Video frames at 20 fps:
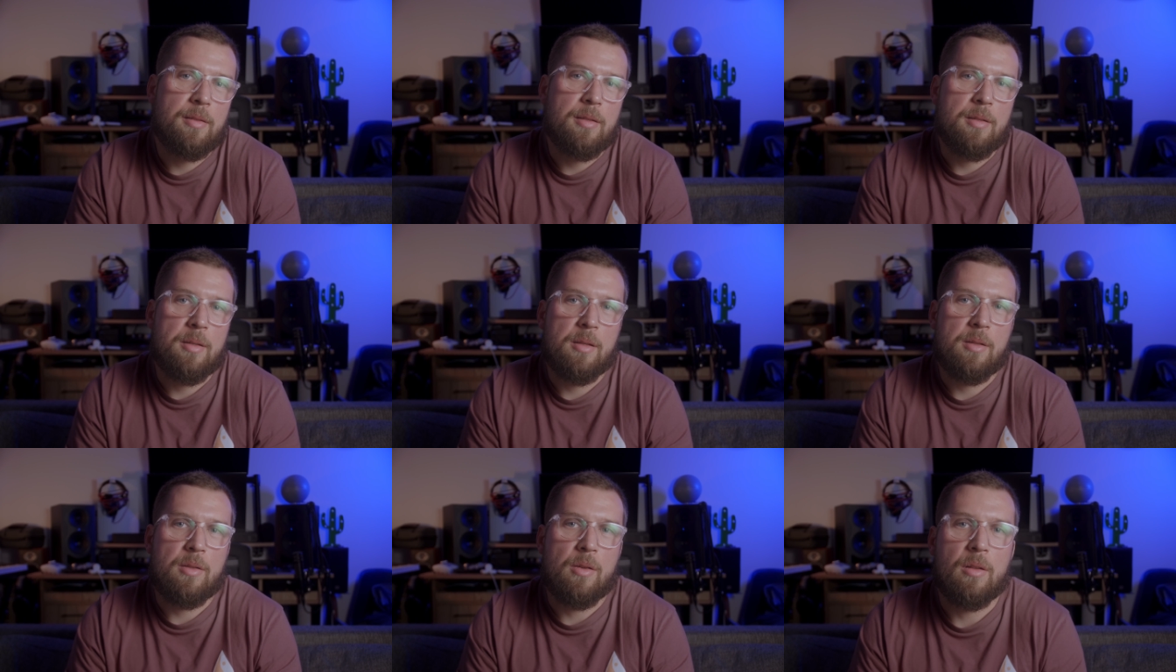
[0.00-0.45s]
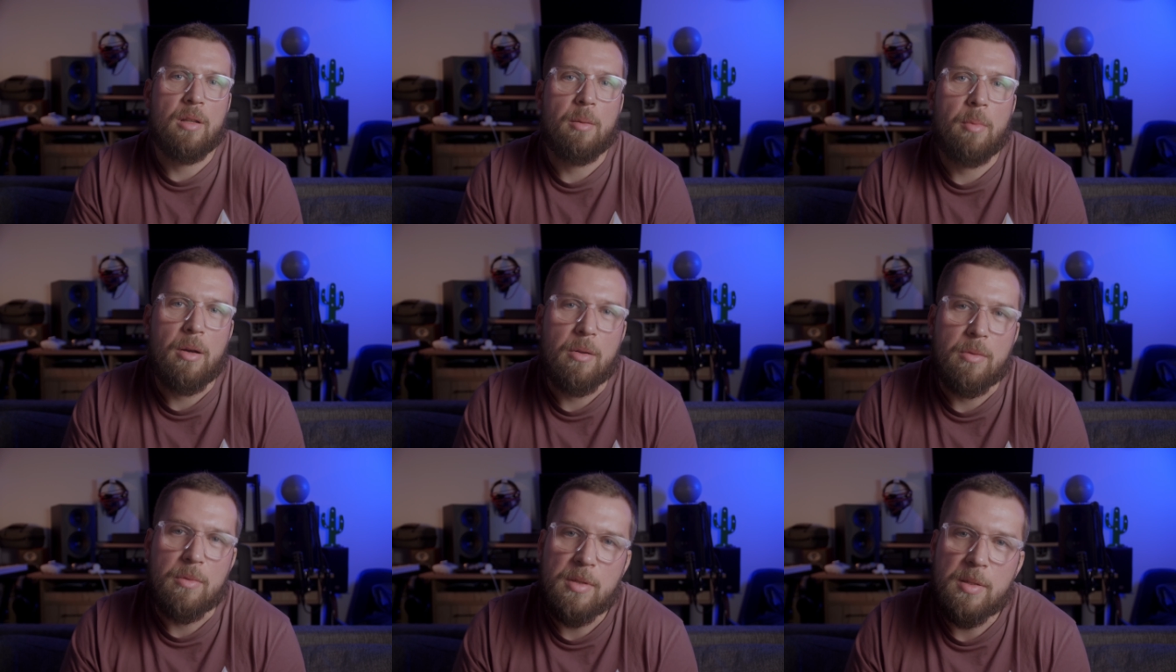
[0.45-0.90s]
this is all
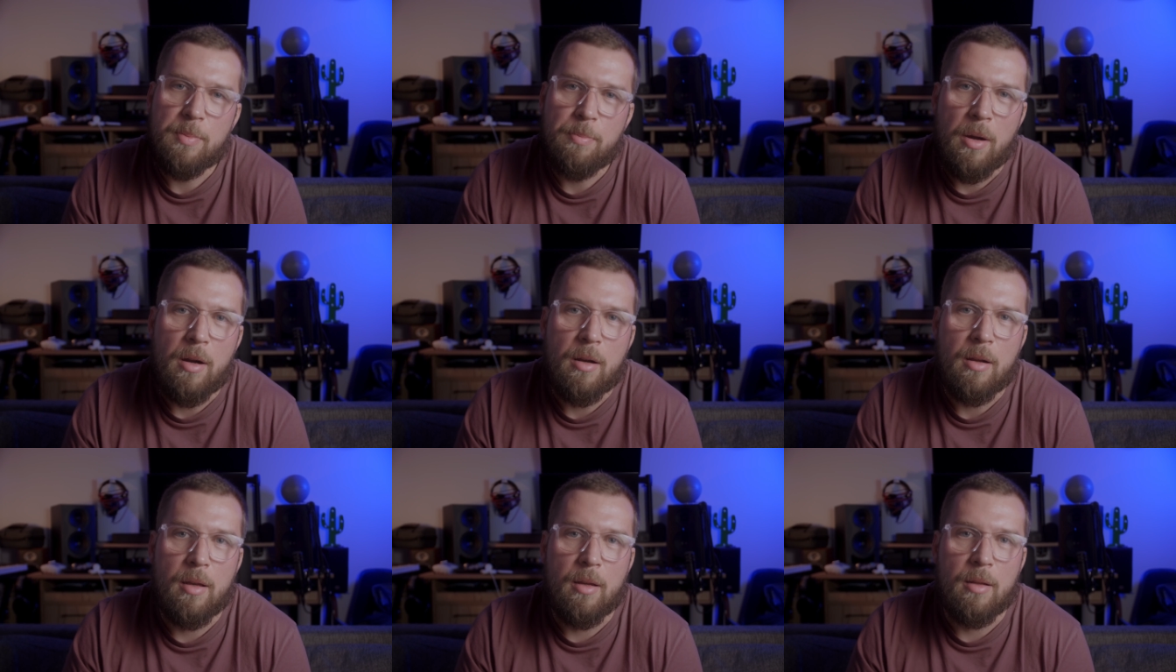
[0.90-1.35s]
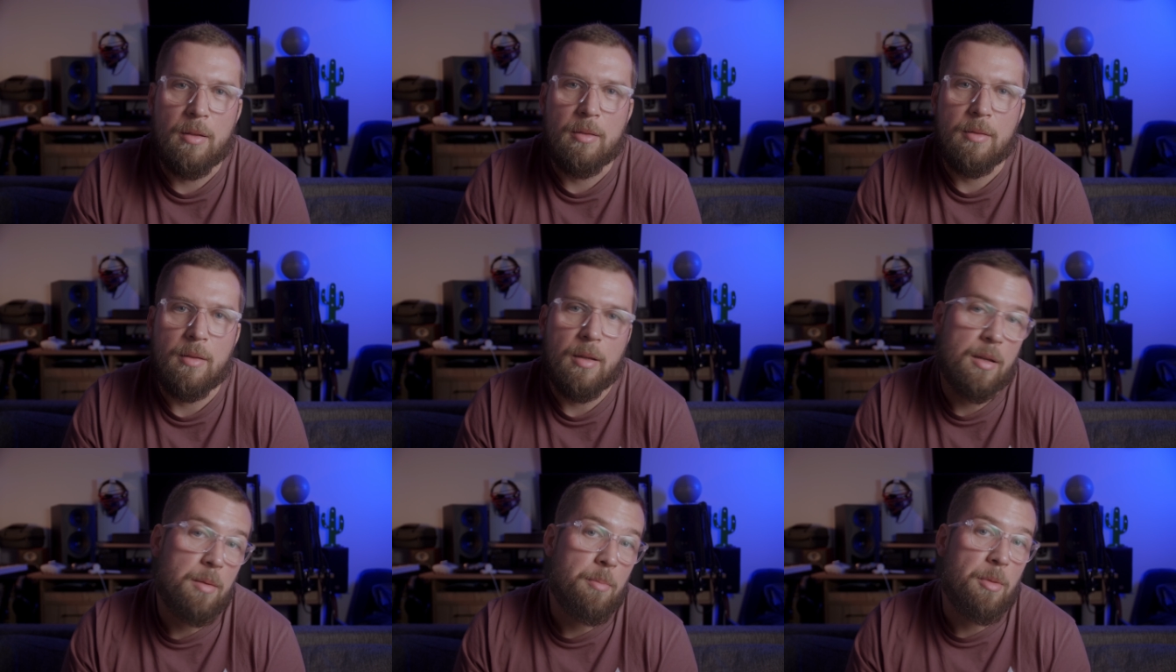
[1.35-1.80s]
about
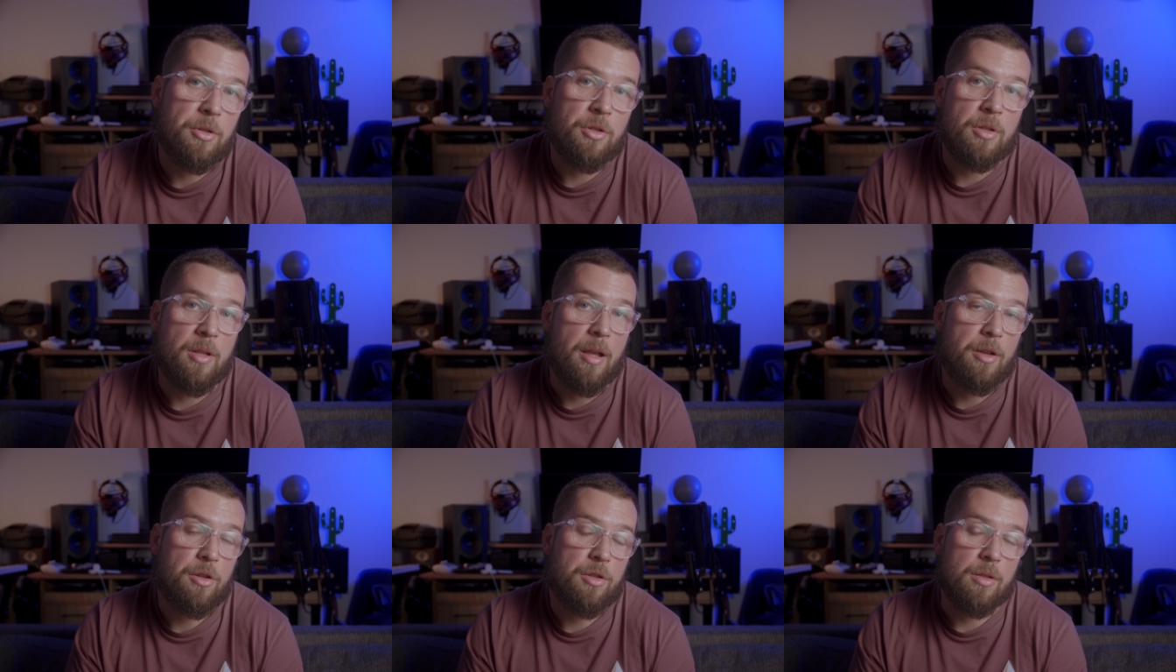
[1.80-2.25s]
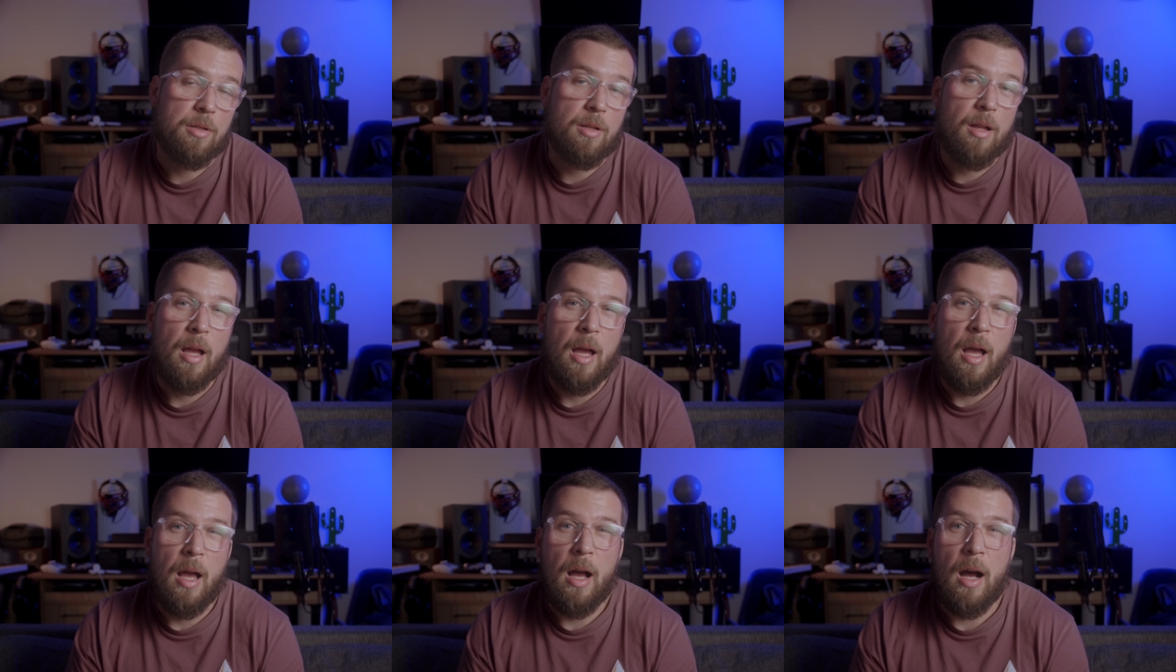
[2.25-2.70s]
sparking the imagination.
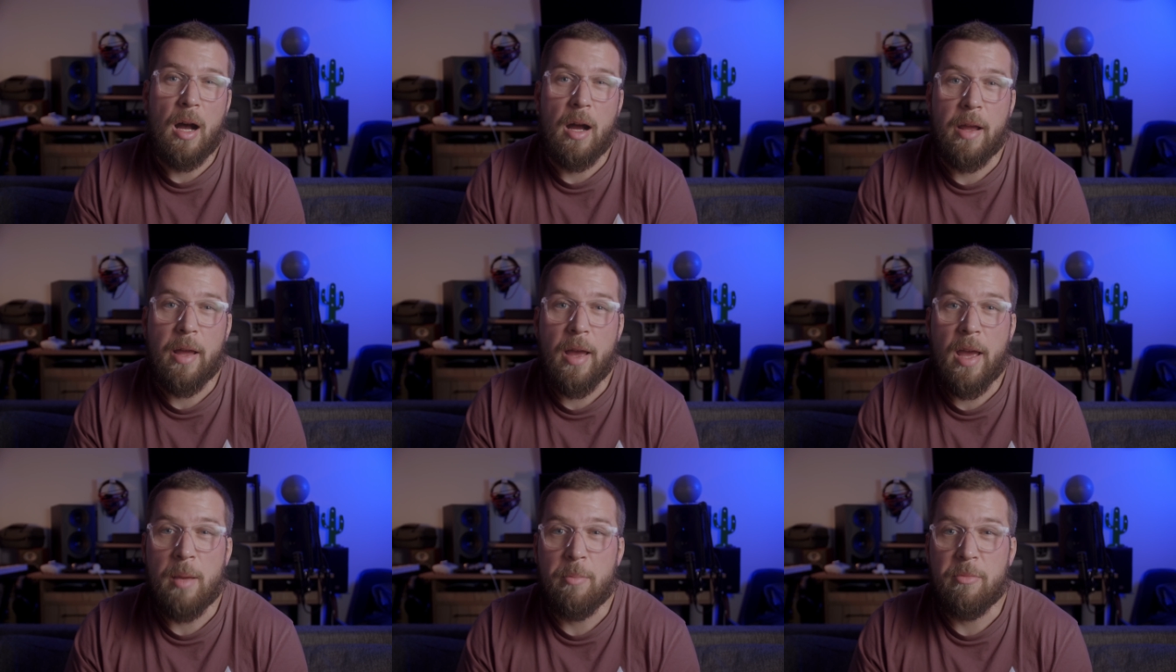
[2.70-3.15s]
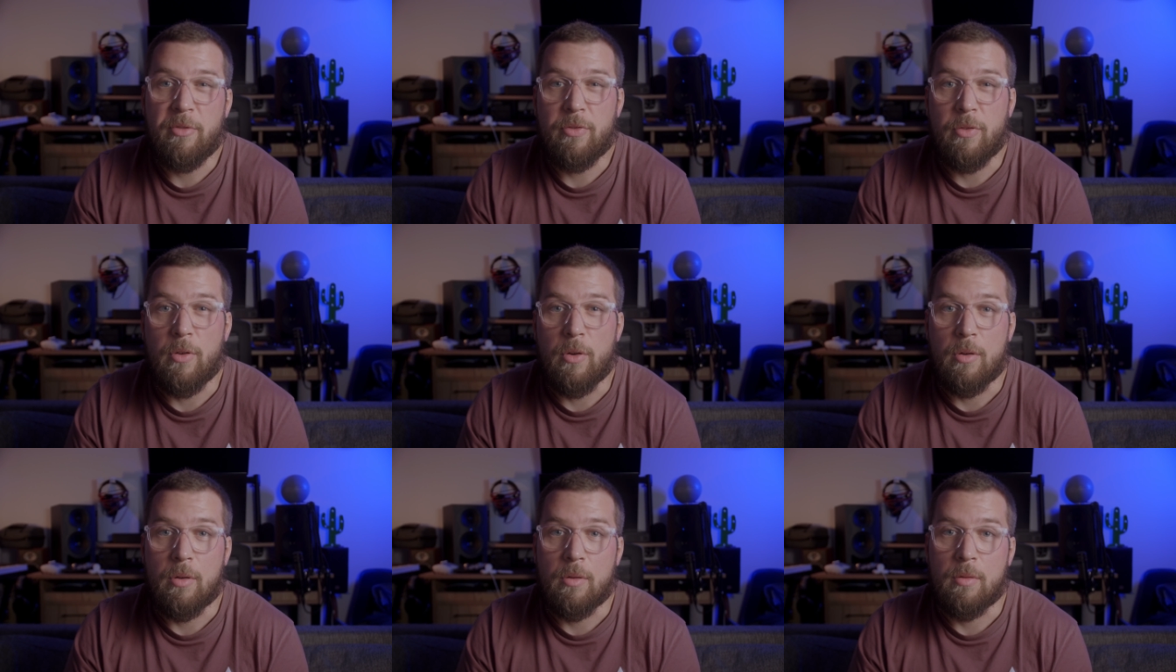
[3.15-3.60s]
I aimed
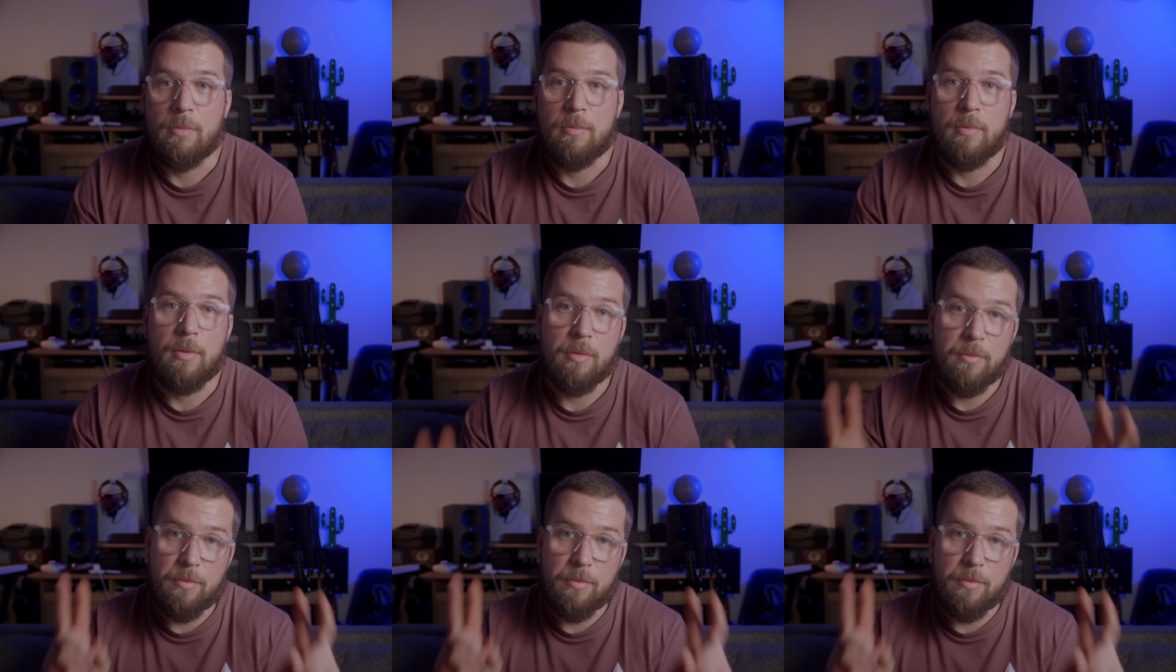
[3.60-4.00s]
for the